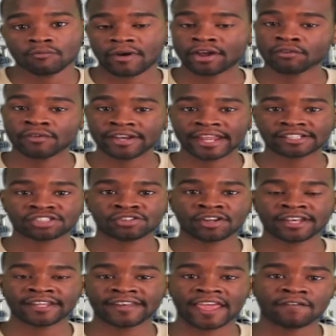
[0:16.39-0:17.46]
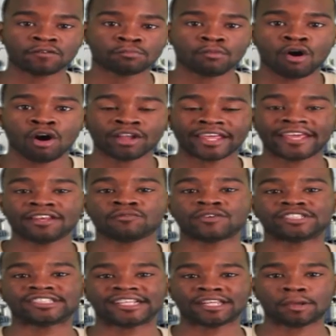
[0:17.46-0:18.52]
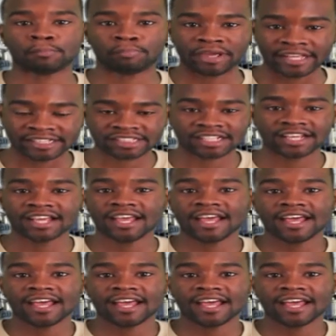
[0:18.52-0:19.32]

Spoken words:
right over next to the Lynn Haven Mall in Virginia Beach.